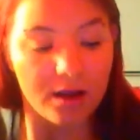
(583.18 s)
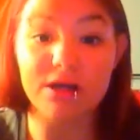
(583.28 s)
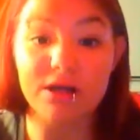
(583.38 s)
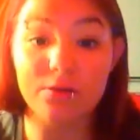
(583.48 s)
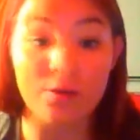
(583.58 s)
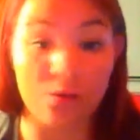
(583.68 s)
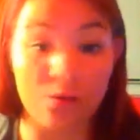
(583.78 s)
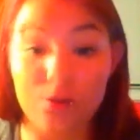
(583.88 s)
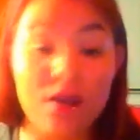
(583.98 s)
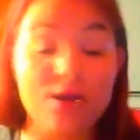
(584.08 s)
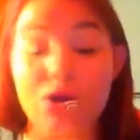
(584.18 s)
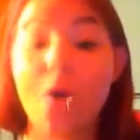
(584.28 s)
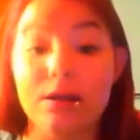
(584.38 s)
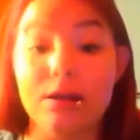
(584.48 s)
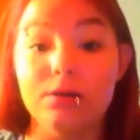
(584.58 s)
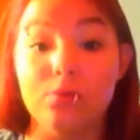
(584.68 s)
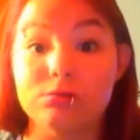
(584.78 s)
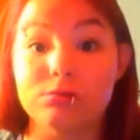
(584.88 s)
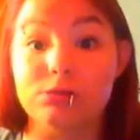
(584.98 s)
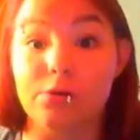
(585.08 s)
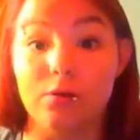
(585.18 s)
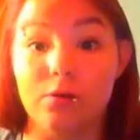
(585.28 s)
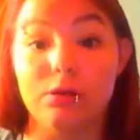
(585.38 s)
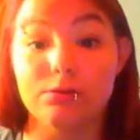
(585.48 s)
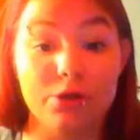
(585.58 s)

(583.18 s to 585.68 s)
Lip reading: Anyway, like, we had no idea what was going on.